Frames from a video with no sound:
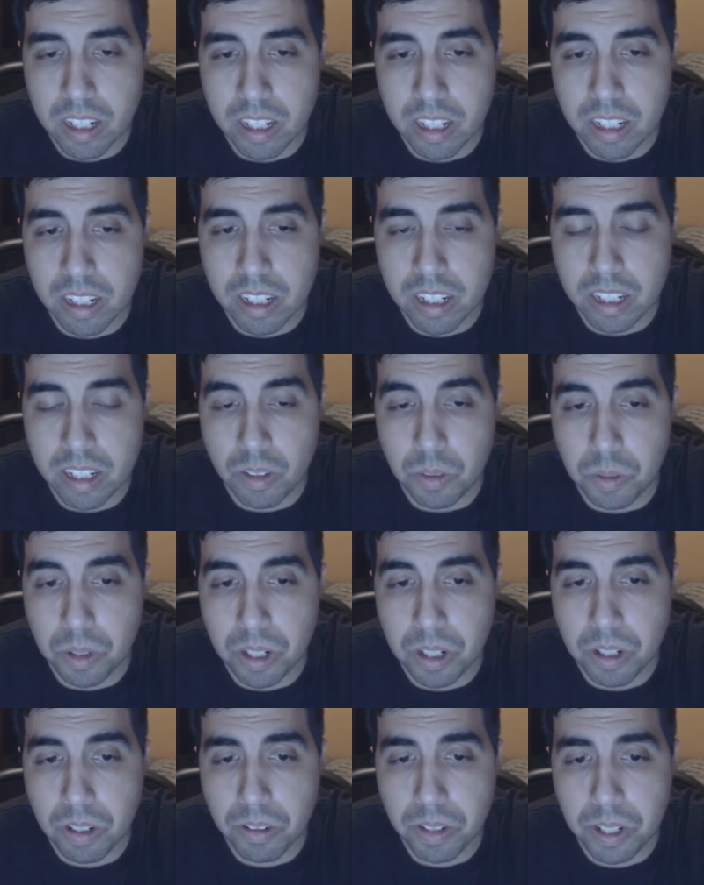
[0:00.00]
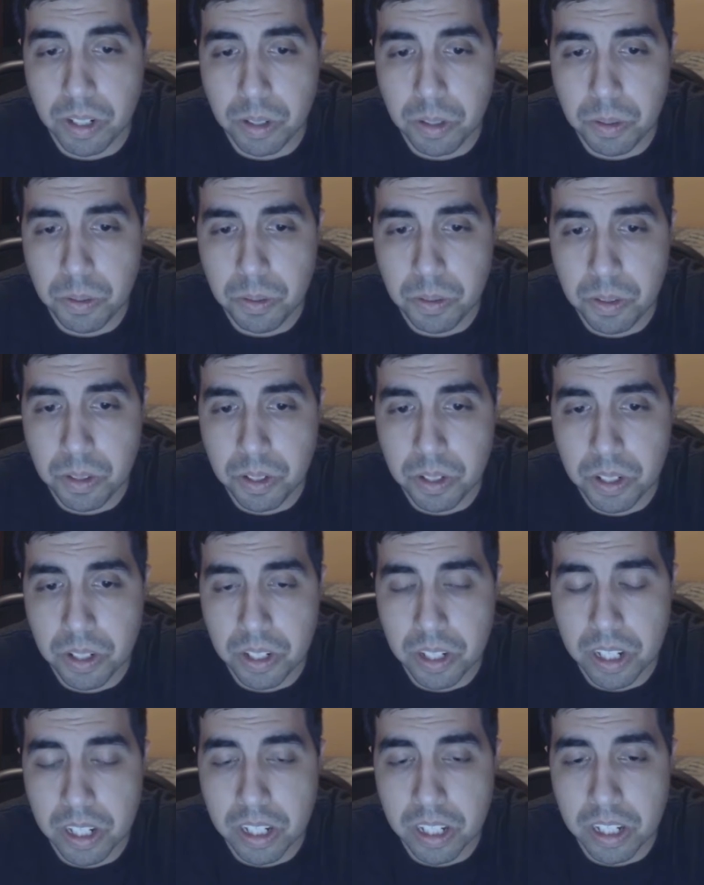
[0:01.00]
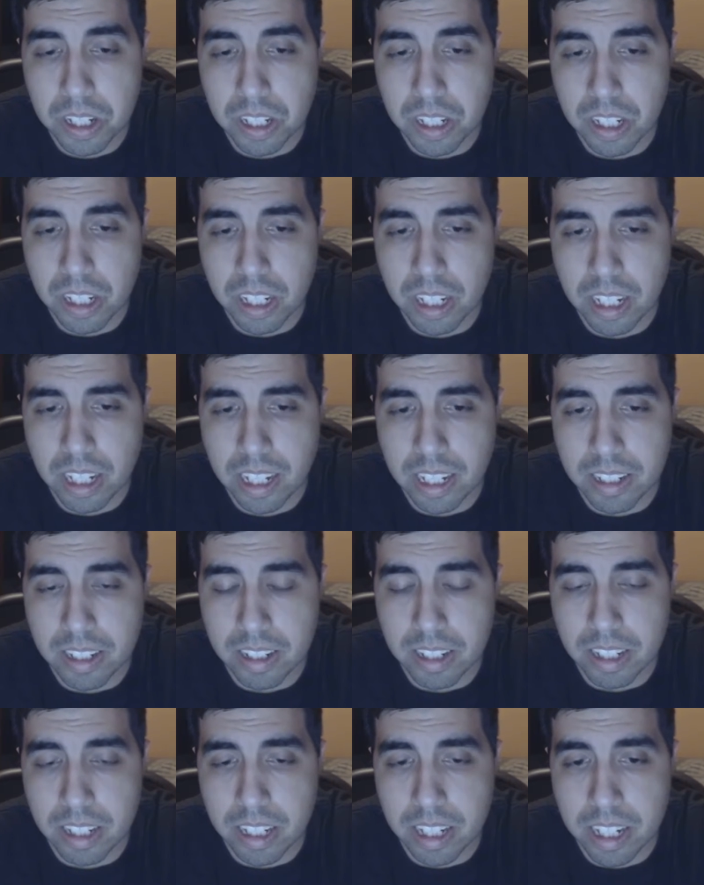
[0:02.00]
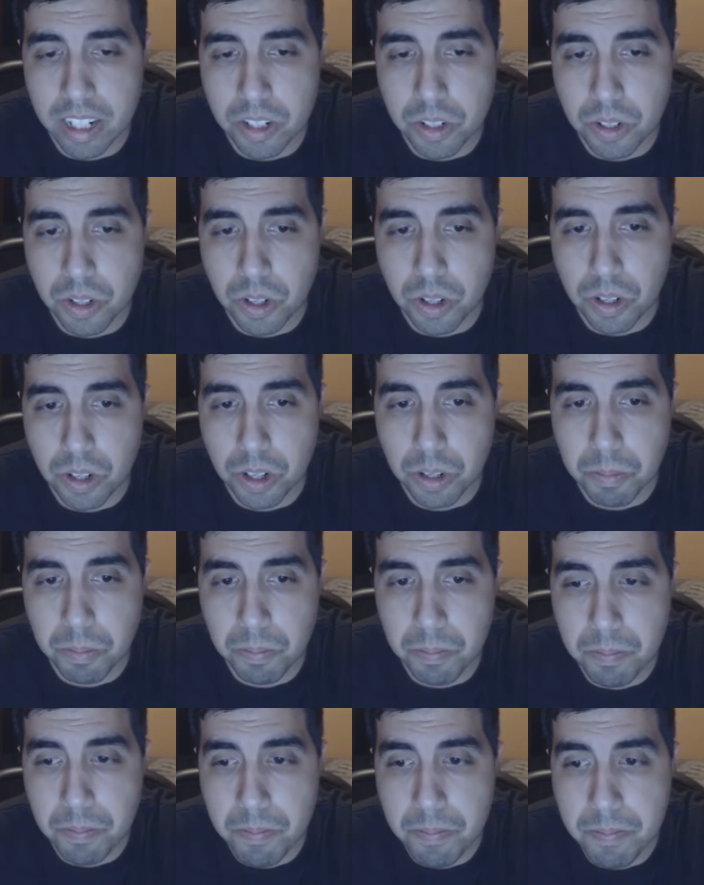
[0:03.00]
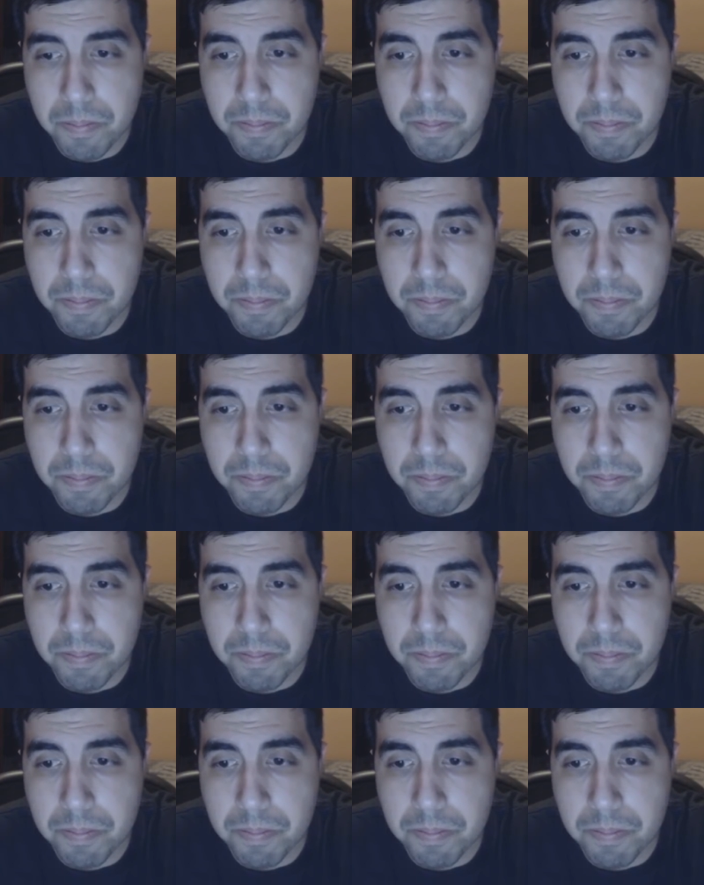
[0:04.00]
I think Lucario has an injured arm.